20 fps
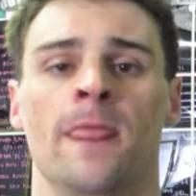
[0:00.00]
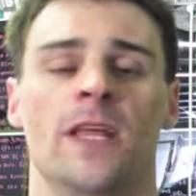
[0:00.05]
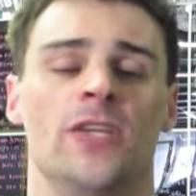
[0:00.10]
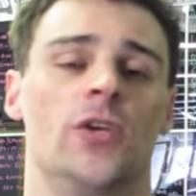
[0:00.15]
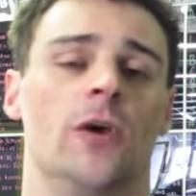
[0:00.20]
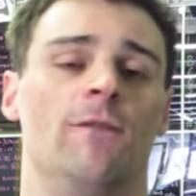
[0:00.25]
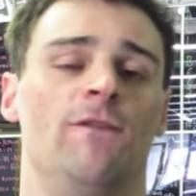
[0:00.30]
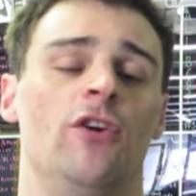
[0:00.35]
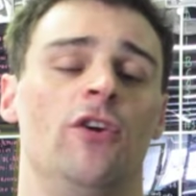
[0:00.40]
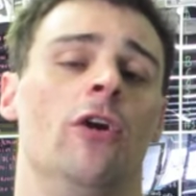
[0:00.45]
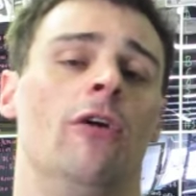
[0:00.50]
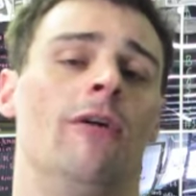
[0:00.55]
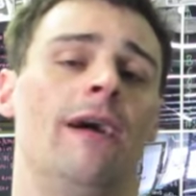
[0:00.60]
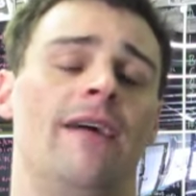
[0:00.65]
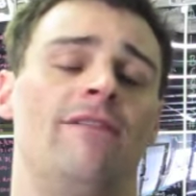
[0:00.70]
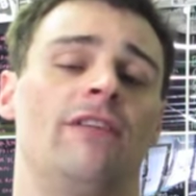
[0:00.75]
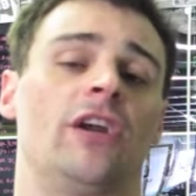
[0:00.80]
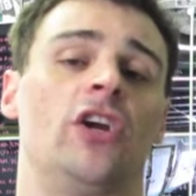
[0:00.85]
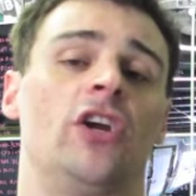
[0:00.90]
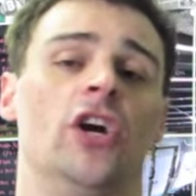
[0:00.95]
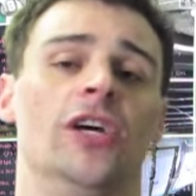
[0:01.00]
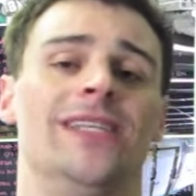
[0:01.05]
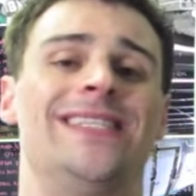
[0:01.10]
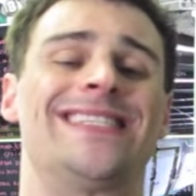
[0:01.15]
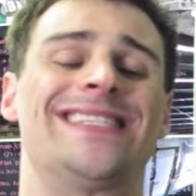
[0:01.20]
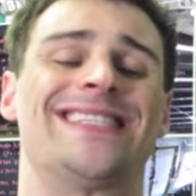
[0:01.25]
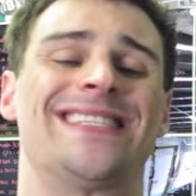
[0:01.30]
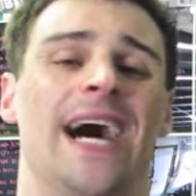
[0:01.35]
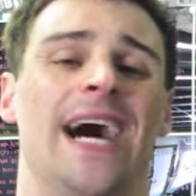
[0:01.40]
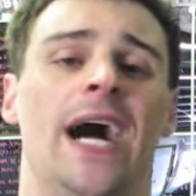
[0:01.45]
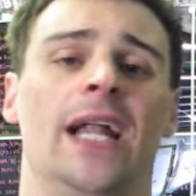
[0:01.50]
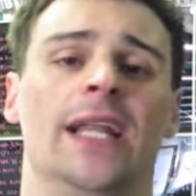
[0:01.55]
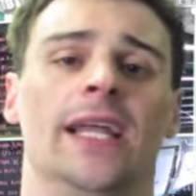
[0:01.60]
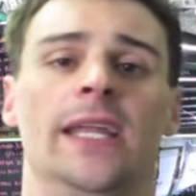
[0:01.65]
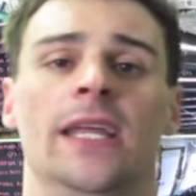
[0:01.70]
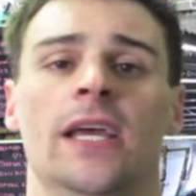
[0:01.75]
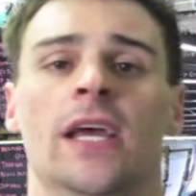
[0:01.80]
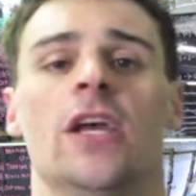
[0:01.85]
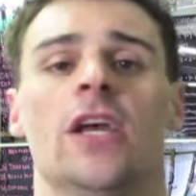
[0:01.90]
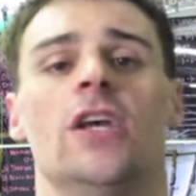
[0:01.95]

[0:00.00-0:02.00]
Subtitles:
So if you don't have a good solid